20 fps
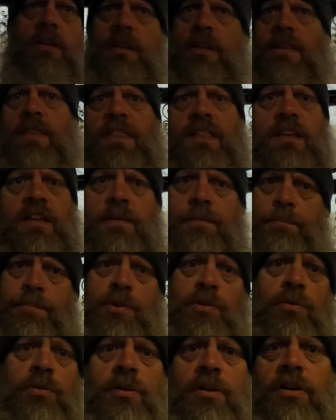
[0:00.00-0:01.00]
the
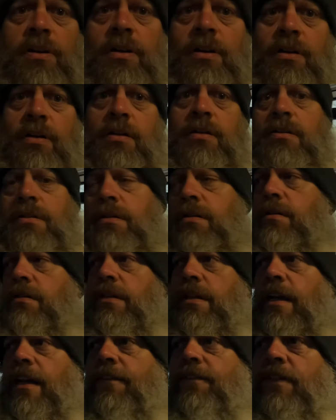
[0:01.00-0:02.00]
computer
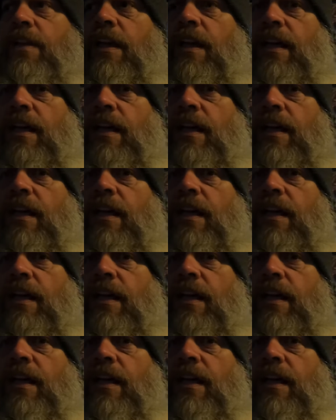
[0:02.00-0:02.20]
that I've